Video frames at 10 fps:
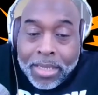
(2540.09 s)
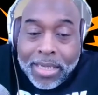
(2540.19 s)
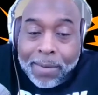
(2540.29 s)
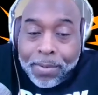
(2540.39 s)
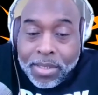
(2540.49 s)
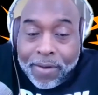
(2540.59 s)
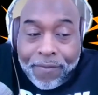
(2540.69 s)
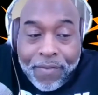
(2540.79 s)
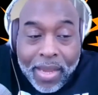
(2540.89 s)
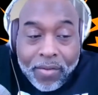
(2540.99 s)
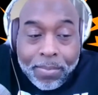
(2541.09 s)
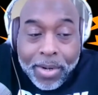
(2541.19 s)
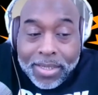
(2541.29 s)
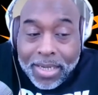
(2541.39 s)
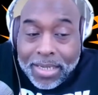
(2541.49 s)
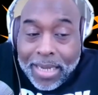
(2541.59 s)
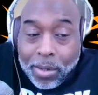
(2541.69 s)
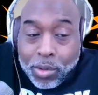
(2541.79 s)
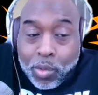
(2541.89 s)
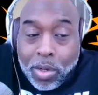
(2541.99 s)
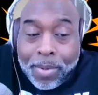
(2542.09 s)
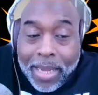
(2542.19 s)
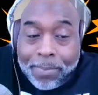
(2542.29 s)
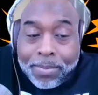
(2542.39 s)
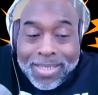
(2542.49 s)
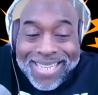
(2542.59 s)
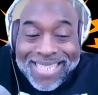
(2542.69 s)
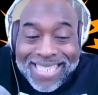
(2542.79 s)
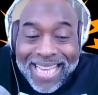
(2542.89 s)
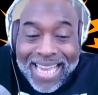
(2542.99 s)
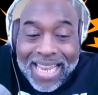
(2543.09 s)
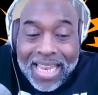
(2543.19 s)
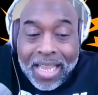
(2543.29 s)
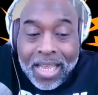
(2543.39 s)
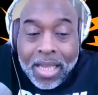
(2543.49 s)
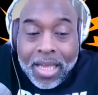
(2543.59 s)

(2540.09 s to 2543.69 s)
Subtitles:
10% favored President Donald Trump, and 8% said